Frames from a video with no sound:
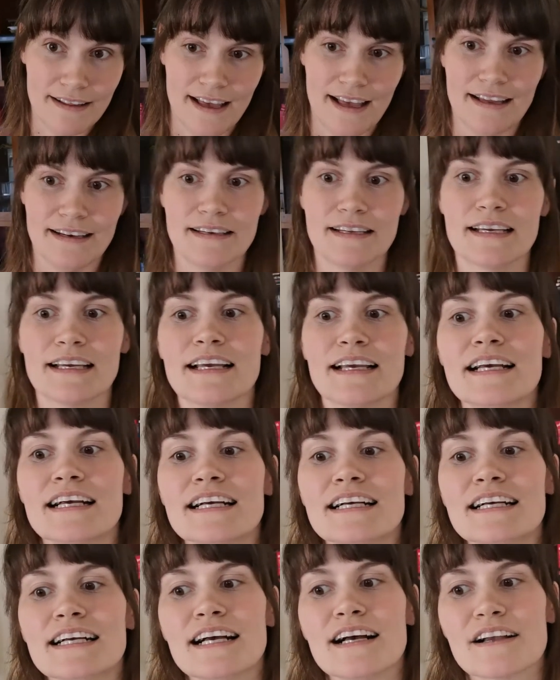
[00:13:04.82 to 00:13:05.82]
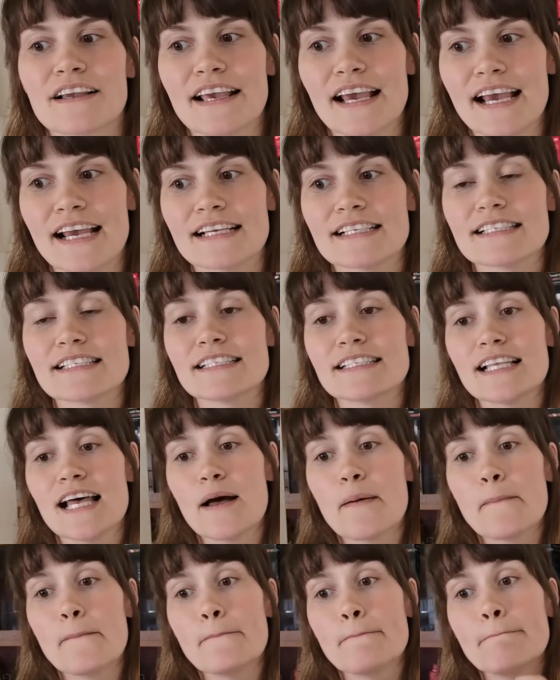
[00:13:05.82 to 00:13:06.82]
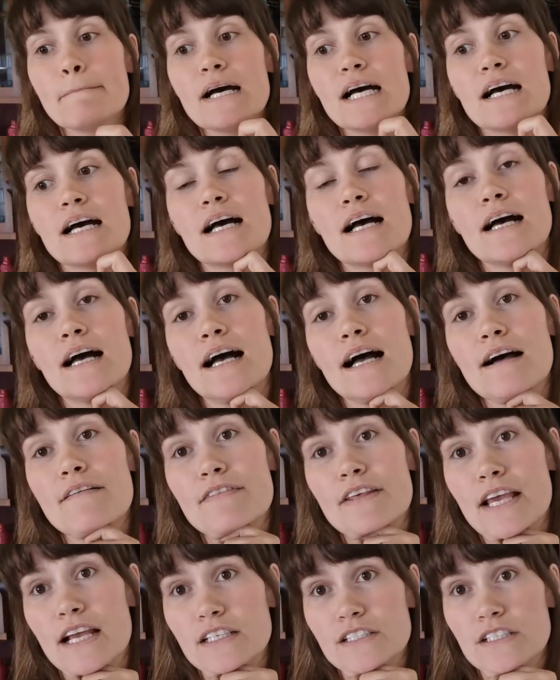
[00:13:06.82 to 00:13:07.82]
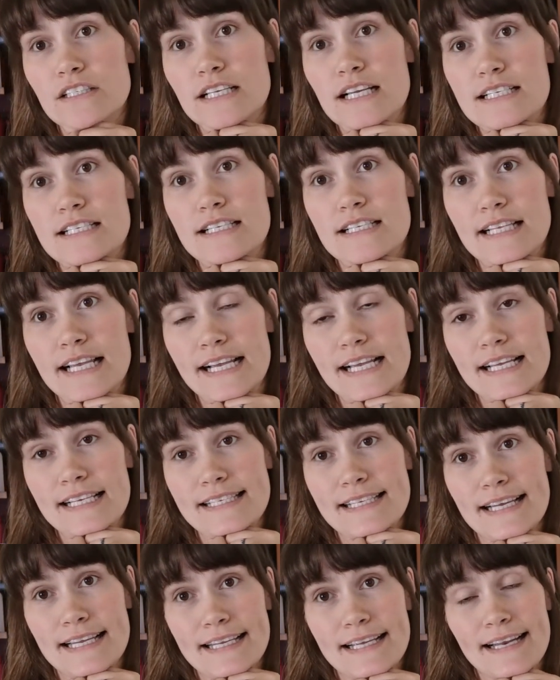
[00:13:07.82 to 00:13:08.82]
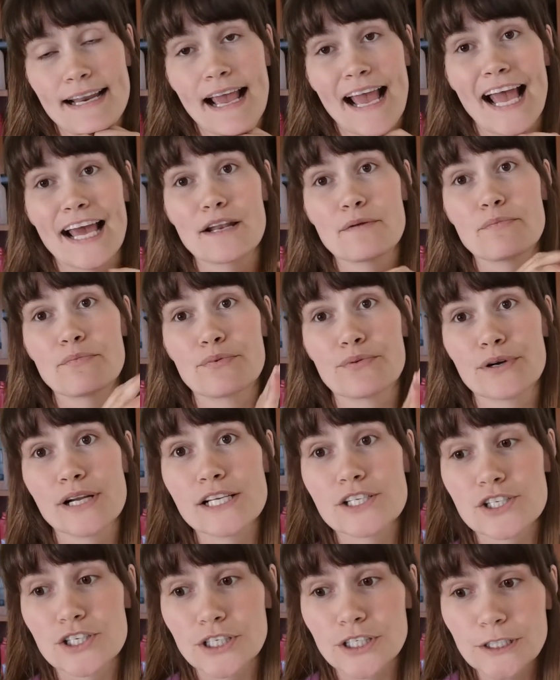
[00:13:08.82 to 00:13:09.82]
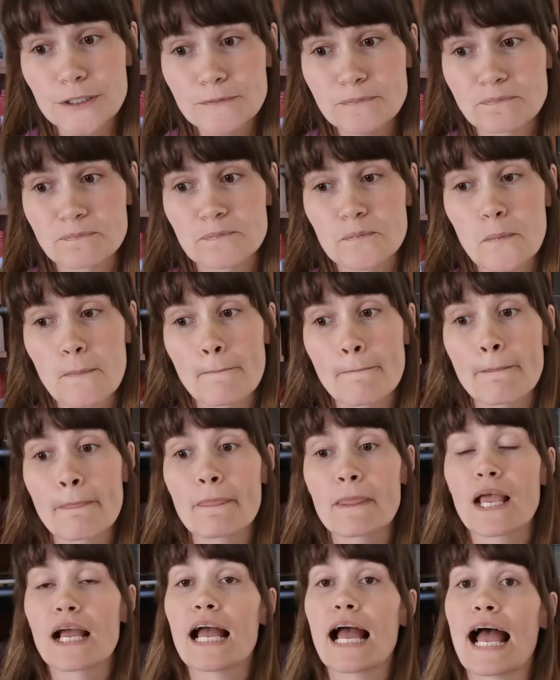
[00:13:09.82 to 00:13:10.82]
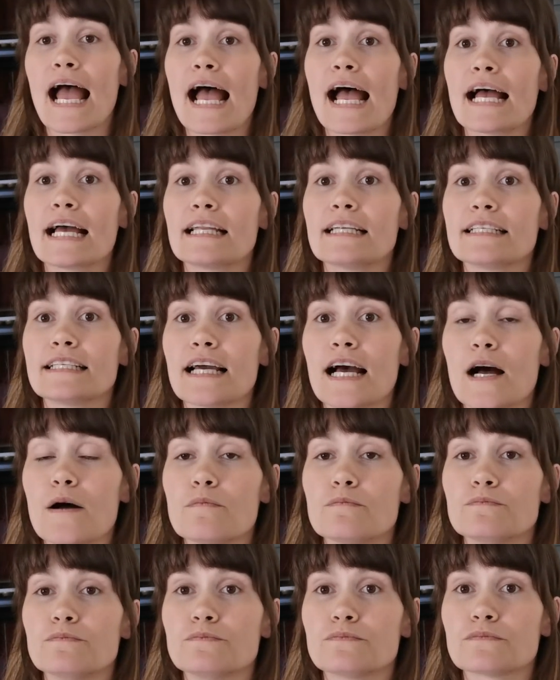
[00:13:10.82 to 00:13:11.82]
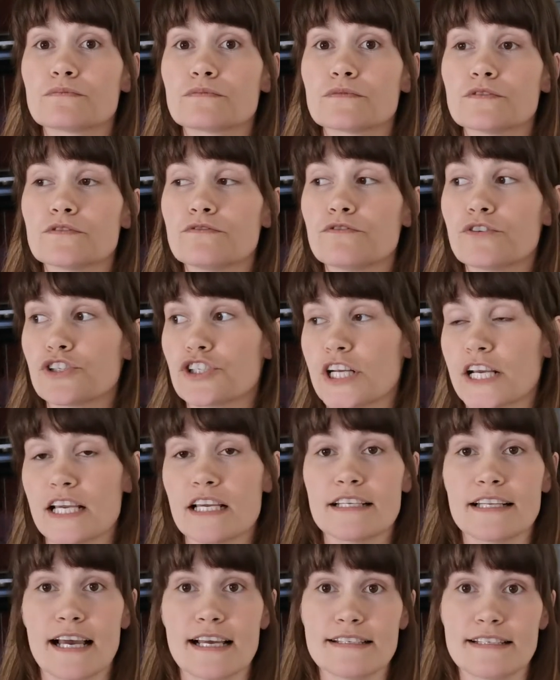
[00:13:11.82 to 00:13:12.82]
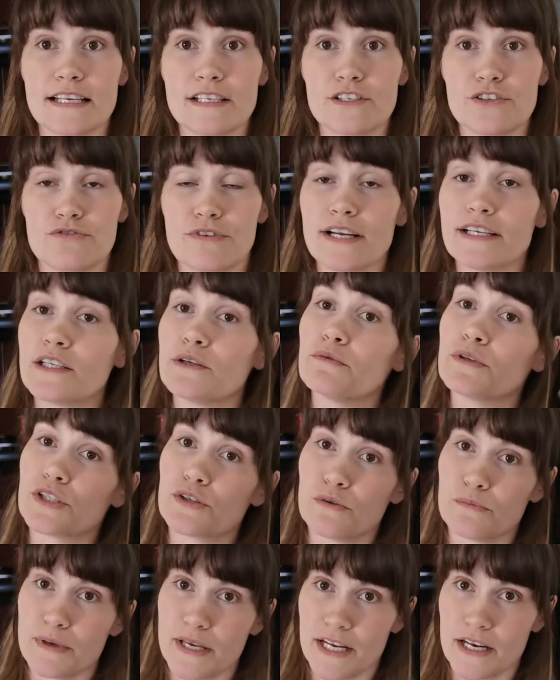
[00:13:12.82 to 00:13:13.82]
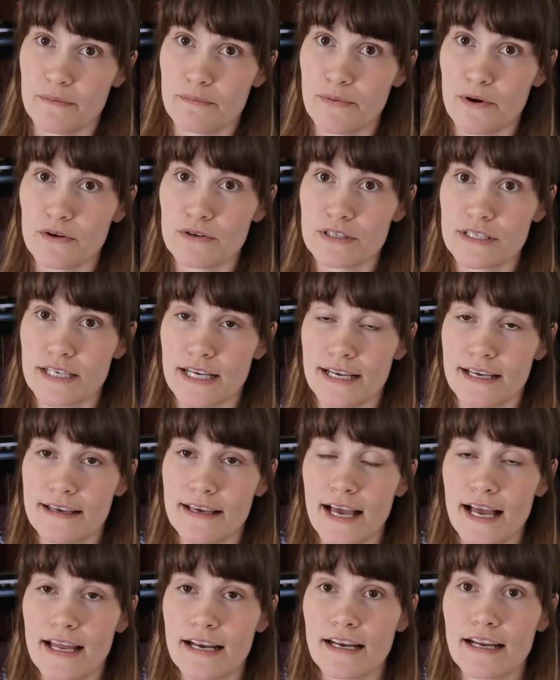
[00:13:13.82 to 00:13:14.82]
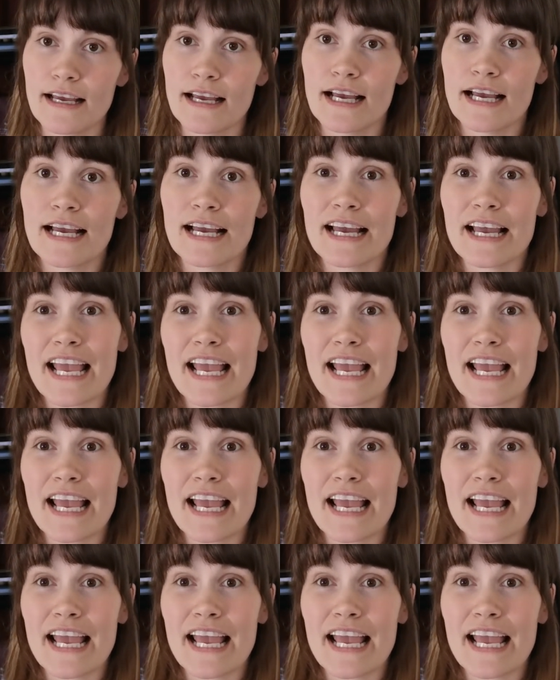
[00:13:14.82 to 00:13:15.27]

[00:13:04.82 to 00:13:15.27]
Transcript: that. Okay, some of the exercises, like I said, can add pressure. And for checking diastasis recti, which will be in a post again,